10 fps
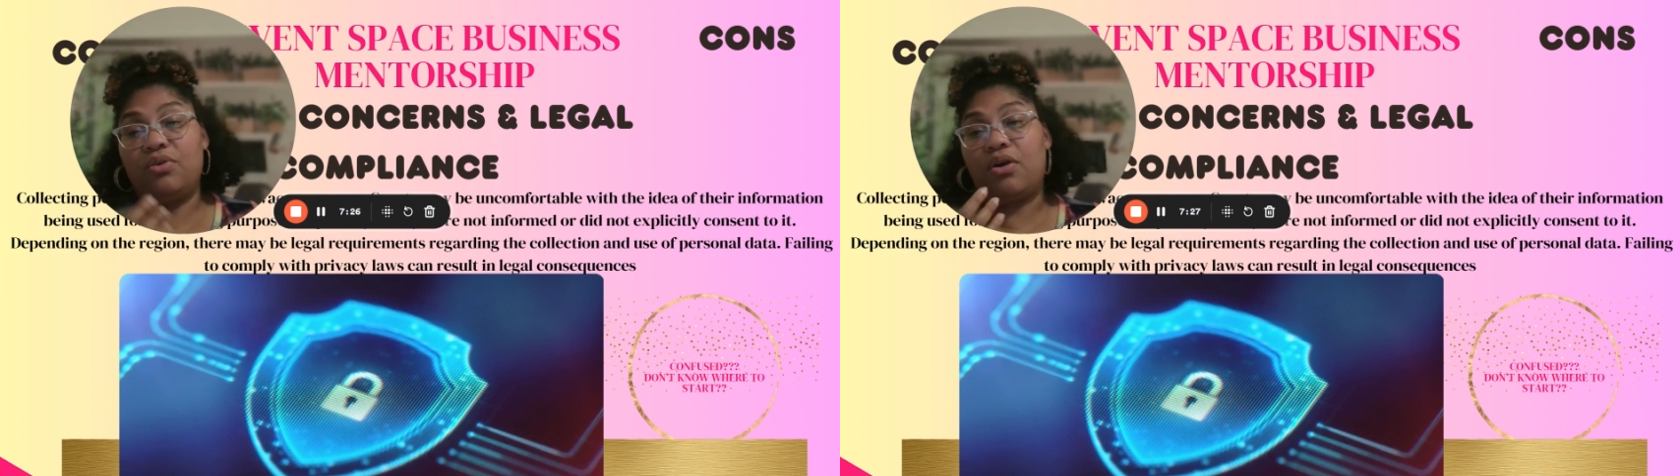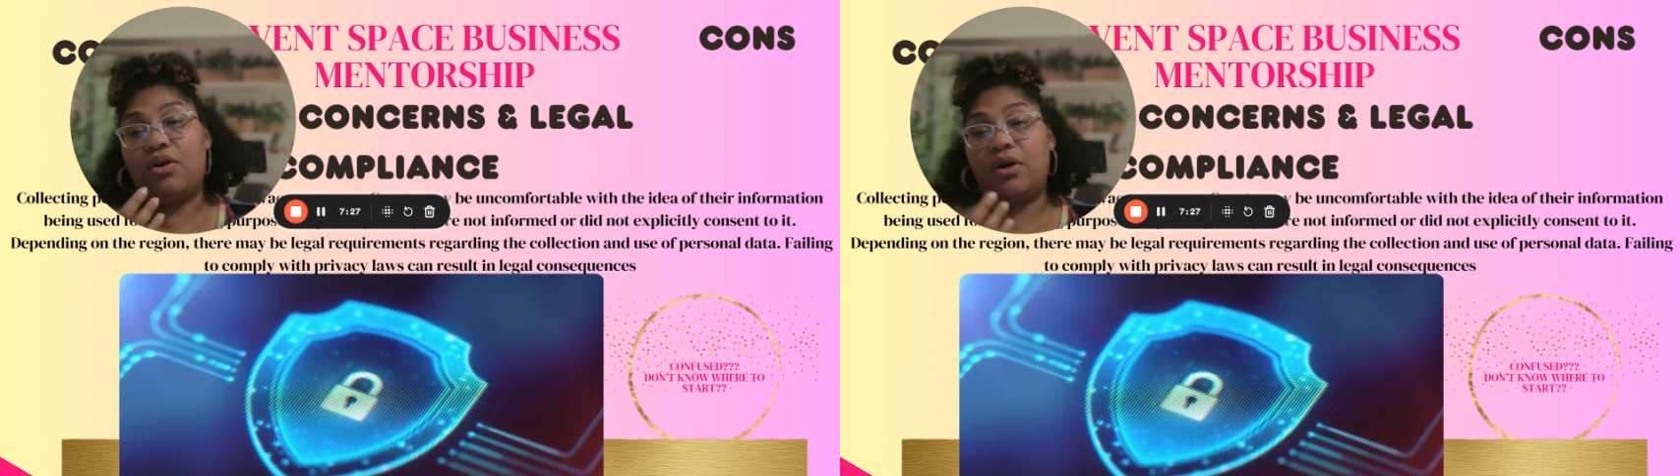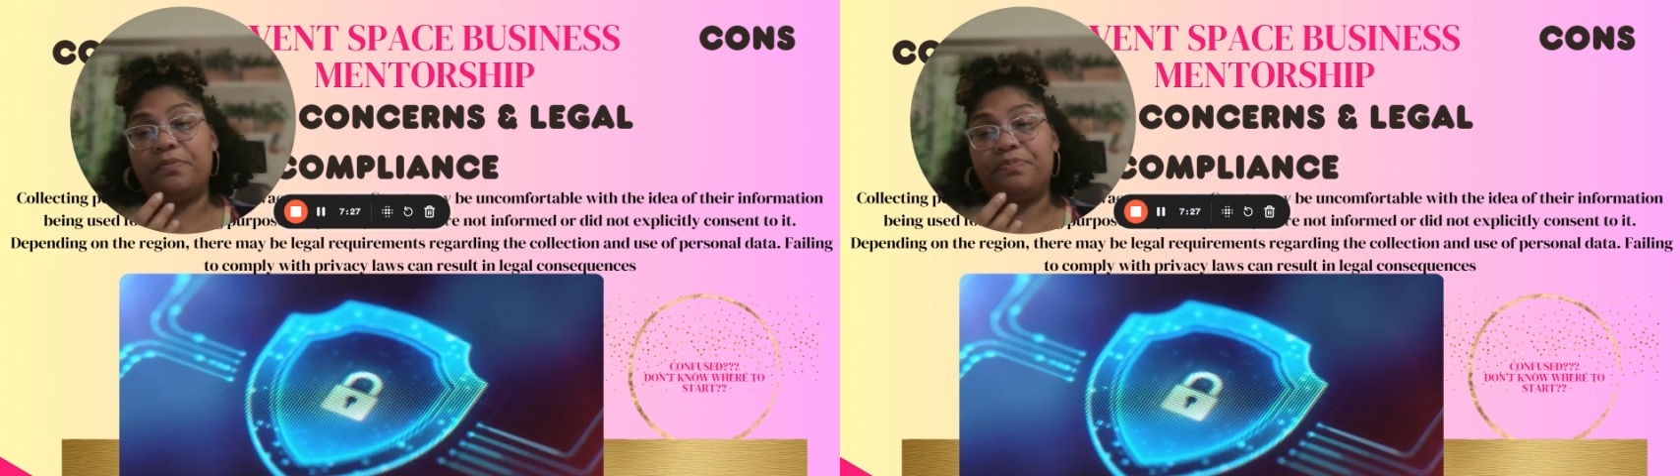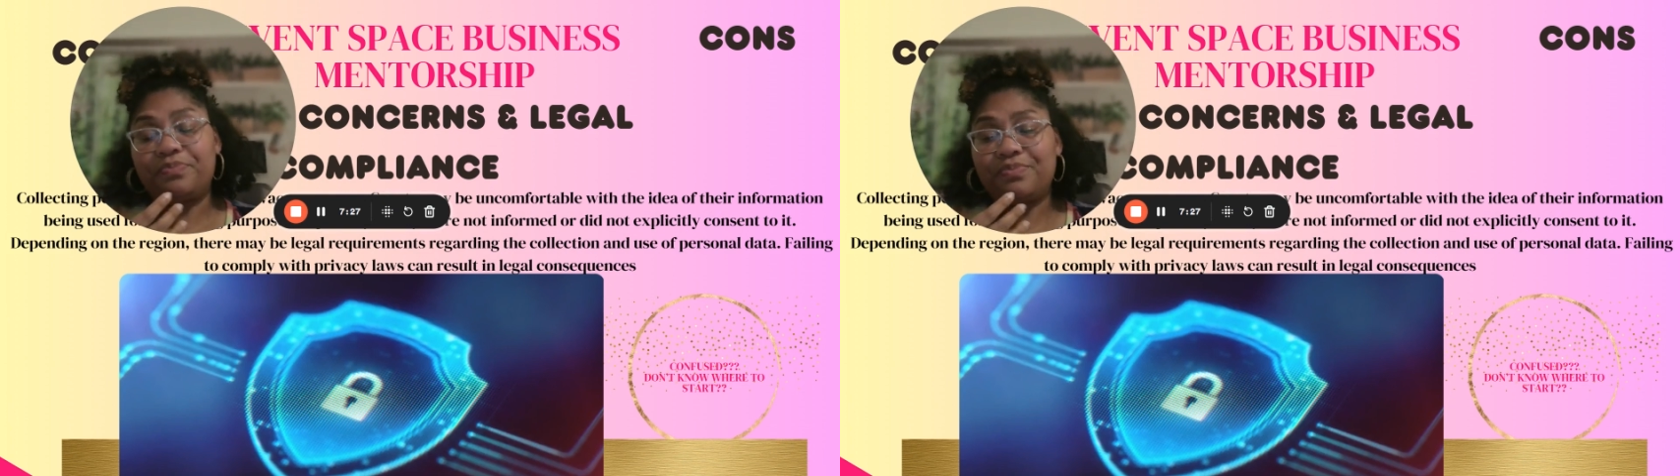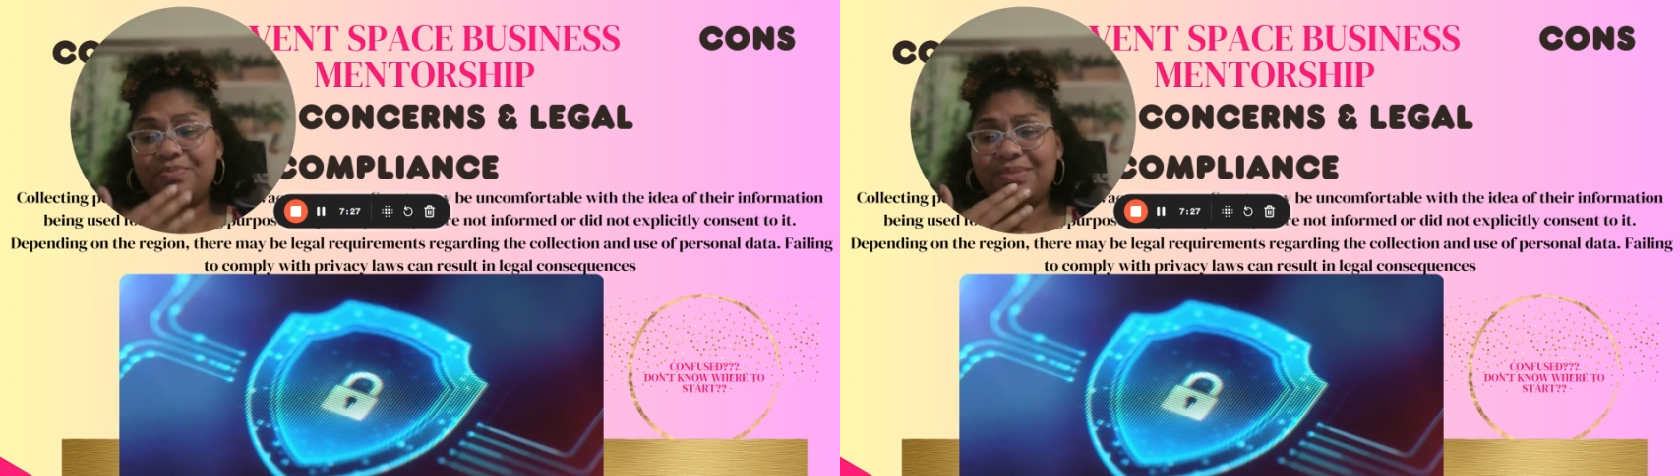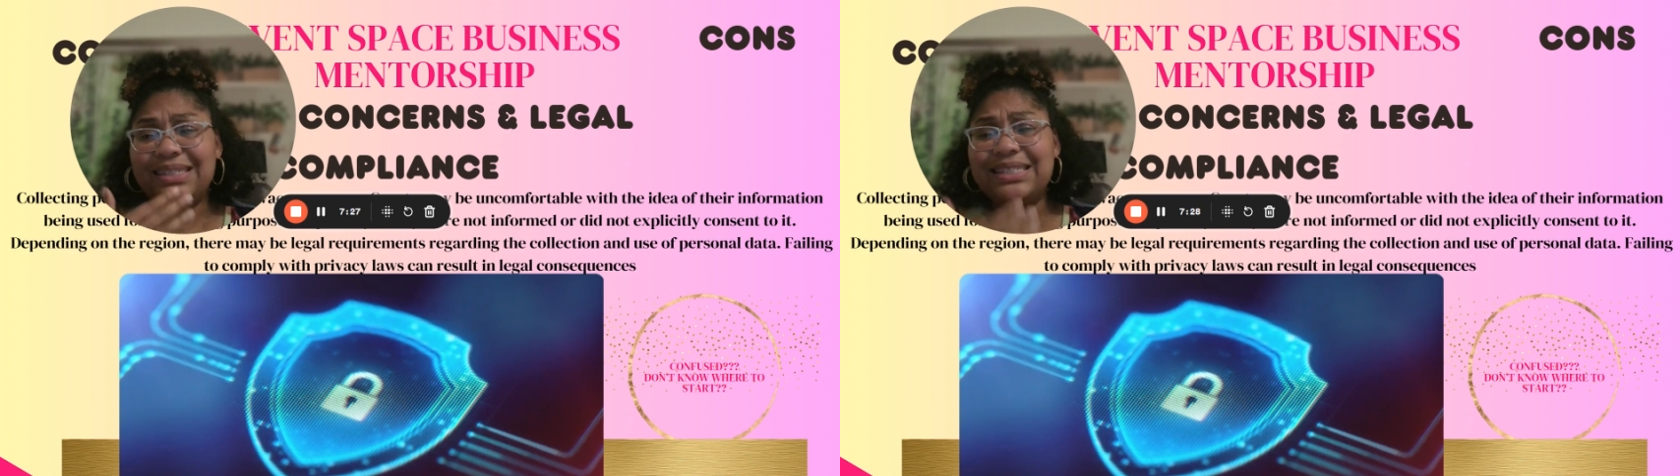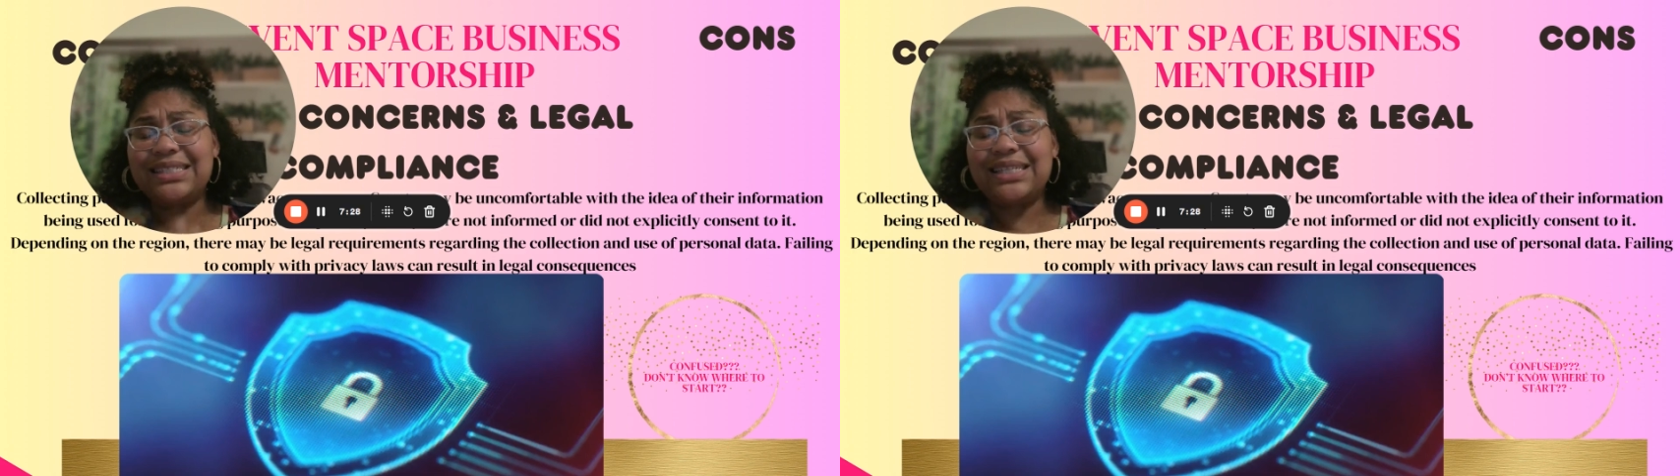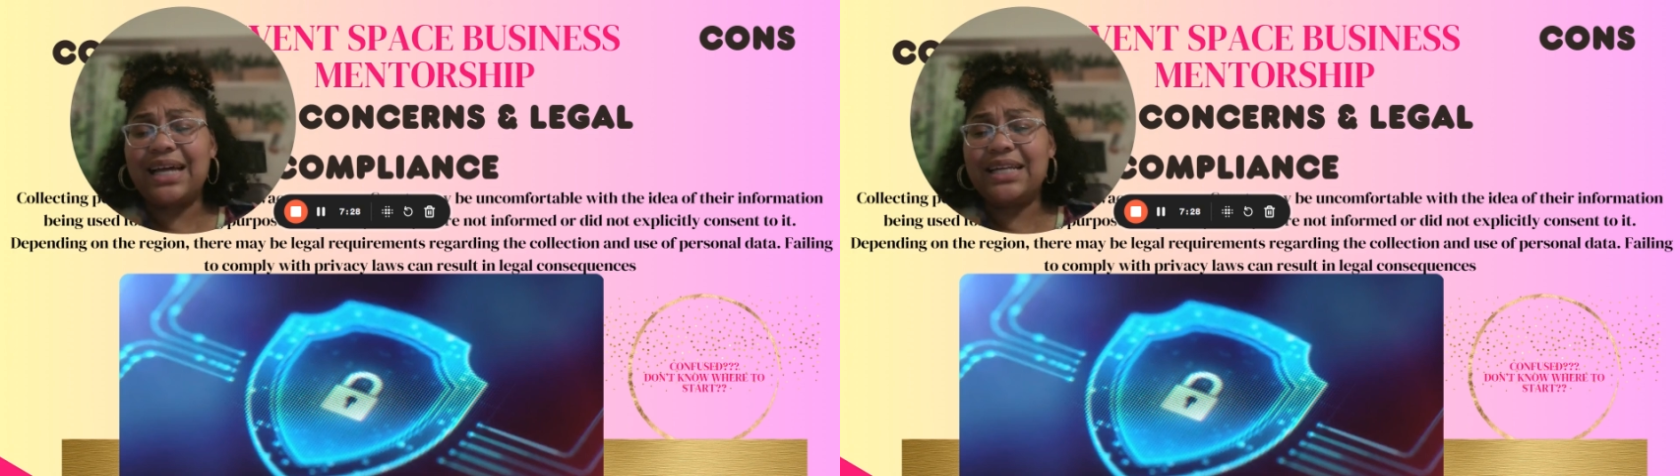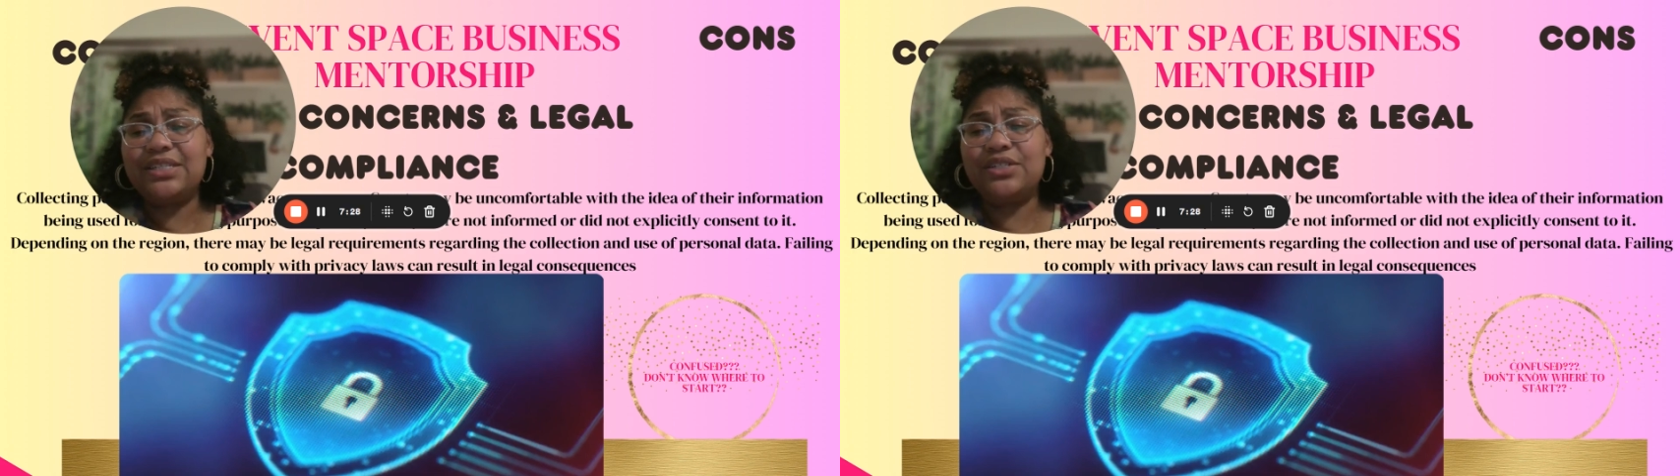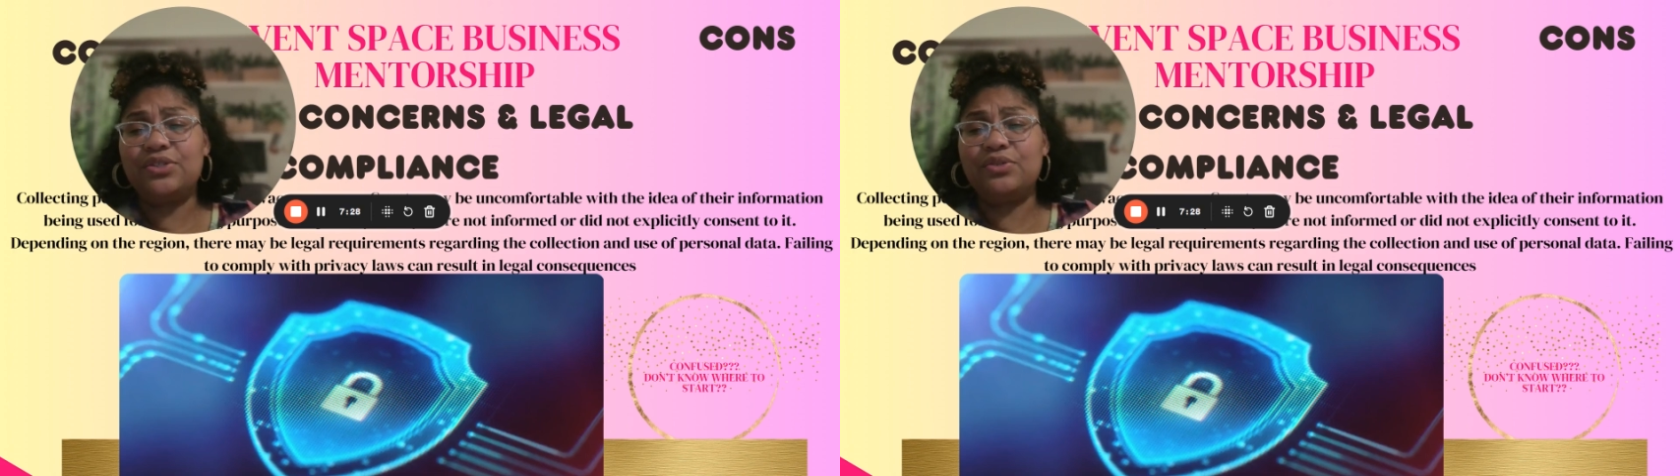are deciding
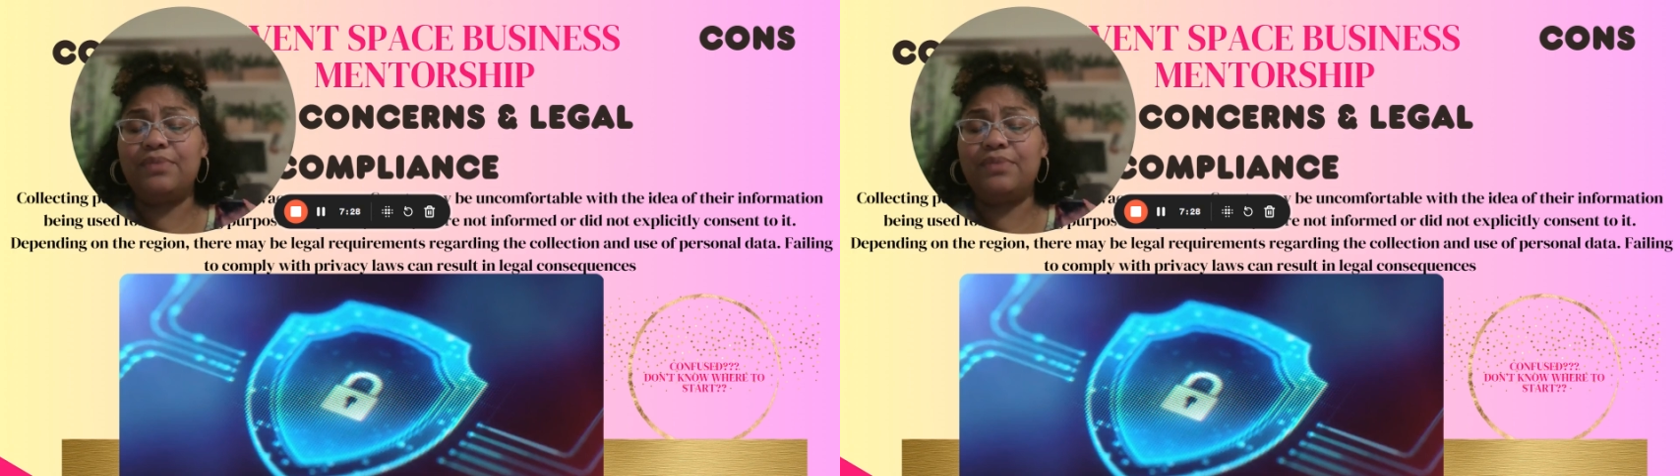to do.